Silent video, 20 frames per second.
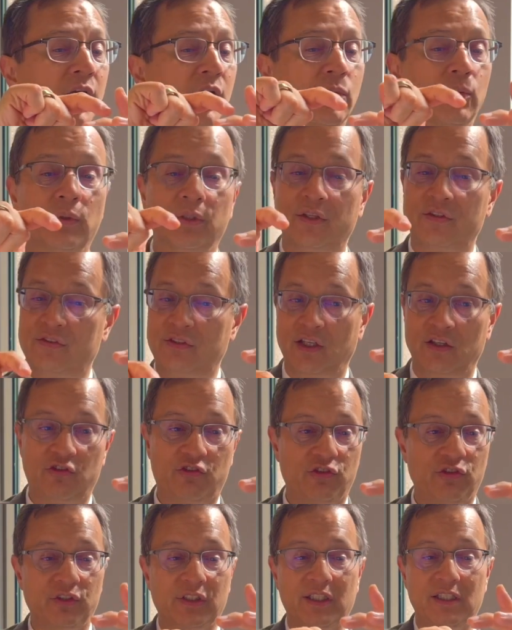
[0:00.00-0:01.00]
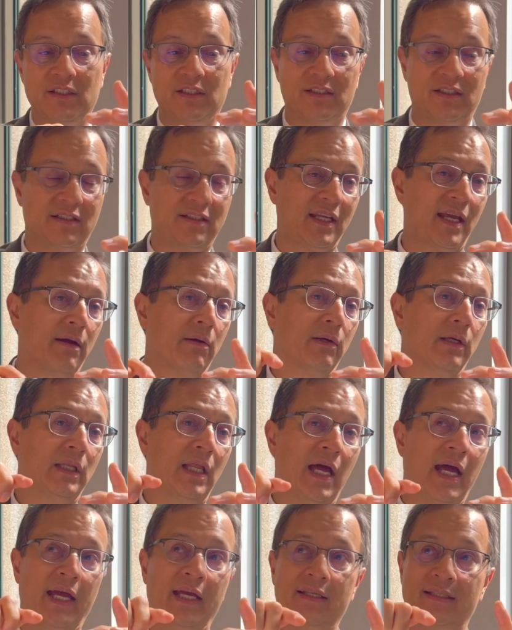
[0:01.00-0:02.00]
will essentially
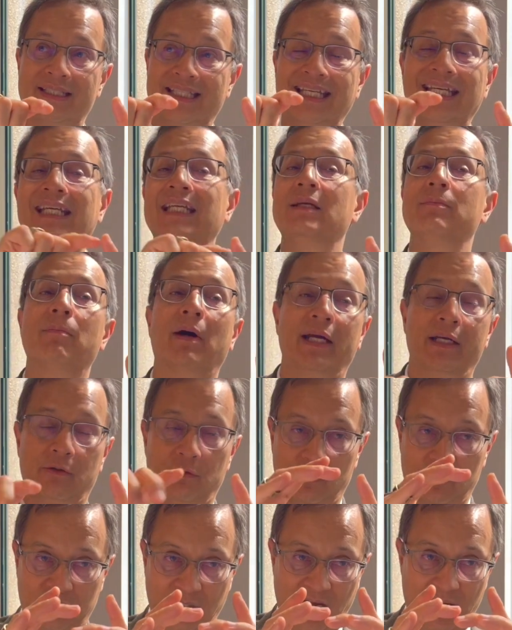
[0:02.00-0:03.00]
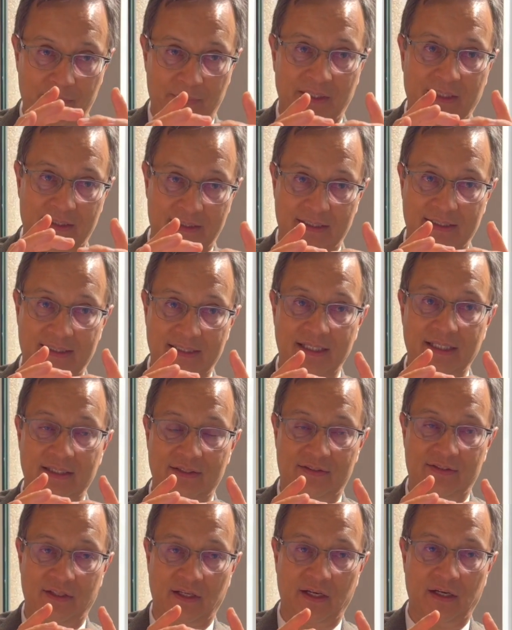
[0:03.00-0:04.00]
sterilize any microscopic
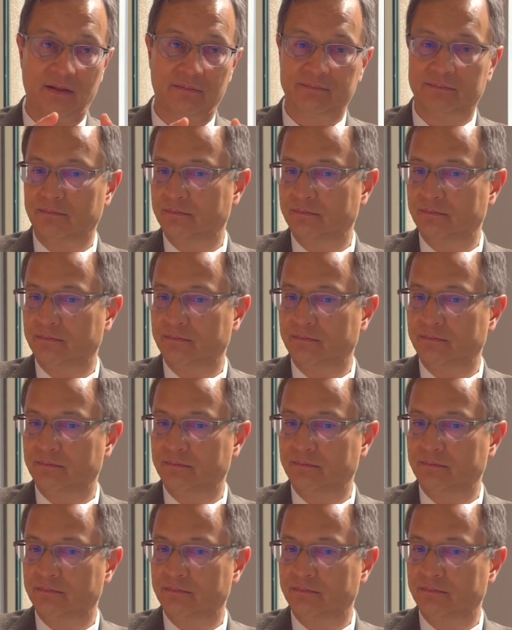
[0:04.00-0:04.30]
disease there.